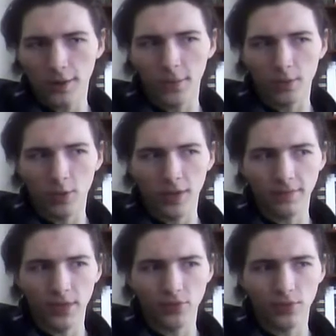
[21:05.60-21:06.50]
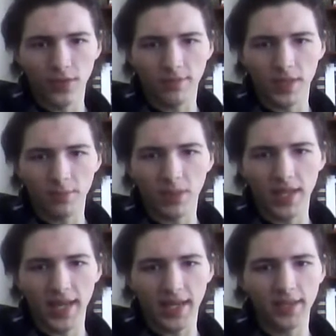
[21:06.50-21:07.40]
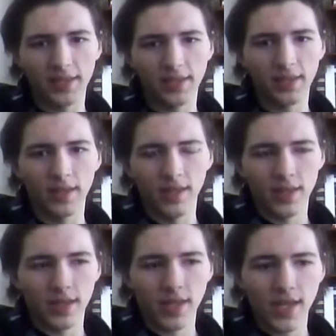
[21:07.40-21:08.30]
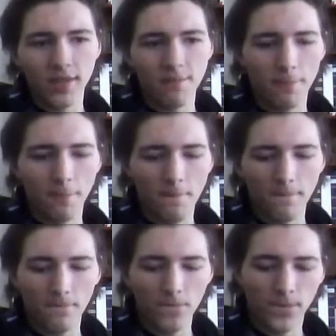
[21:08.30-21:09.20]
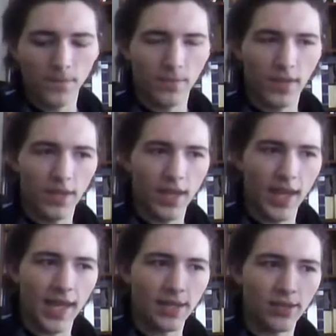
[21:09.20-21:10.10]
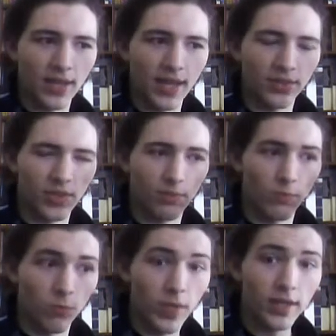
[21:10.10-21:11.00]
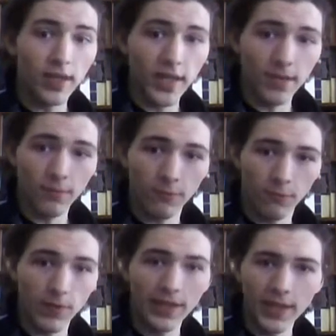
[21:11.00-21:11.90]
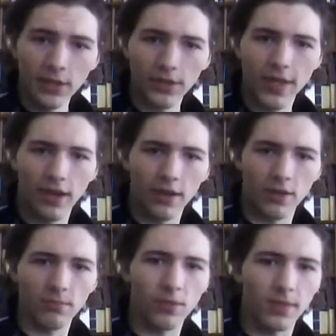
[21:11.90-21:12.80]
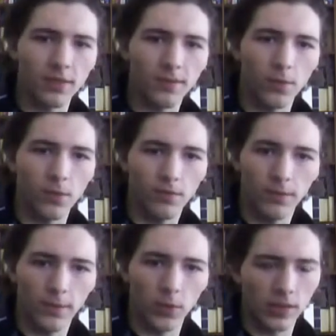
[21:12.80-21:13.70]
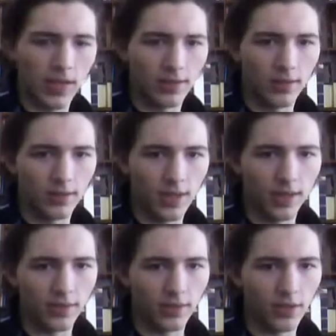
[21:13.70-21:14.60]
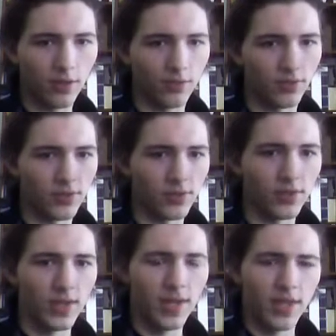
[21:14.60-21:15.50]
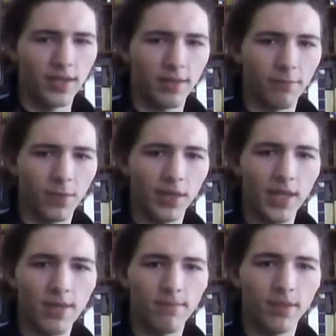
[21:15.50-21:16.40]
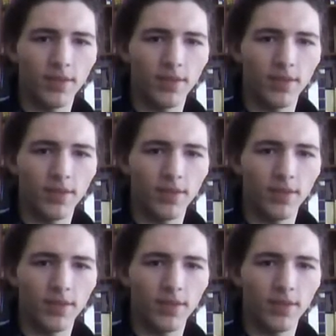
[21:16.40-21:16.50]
foreboding visuals of this planet, the and some really good character moments for a lot of the clones that really